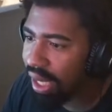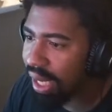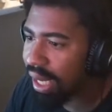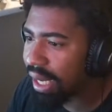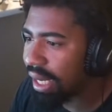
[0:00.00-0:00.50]

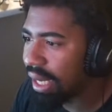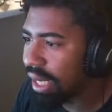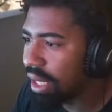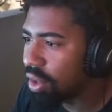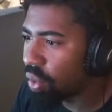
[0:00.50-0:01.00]

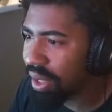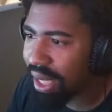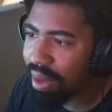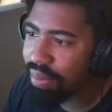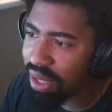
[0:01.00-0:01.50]
and what
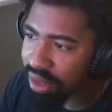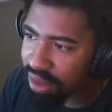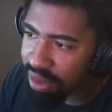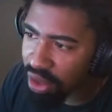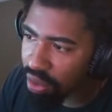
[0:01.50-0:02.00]
that
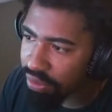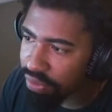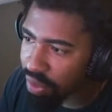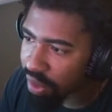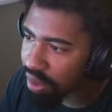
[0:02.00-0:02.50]
means going
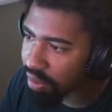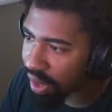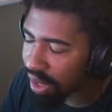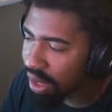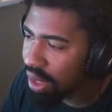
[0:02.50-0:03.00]
forward, right?